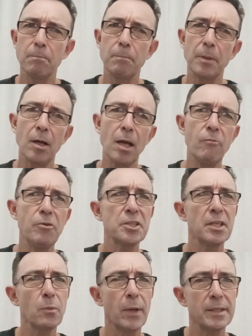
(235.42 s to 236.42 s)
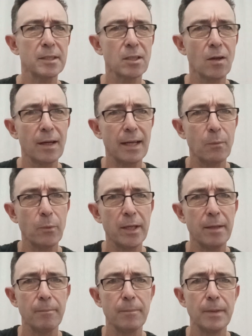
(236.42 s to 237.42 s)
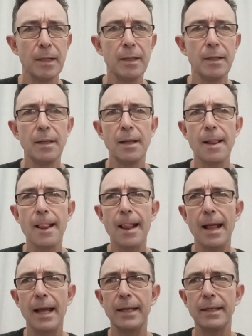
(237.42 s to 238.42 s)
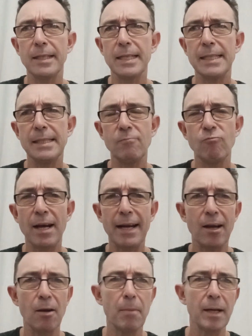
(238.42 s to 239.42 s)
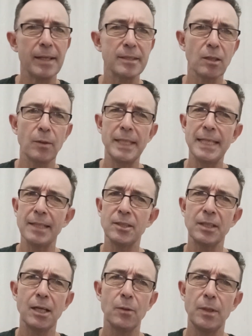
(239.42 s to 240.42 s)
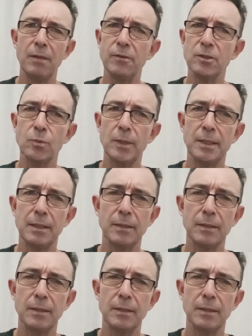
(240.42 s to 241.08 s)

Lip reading: But I originally went to Thailand with him and he ran out of money, so he had to go and live in Sweden.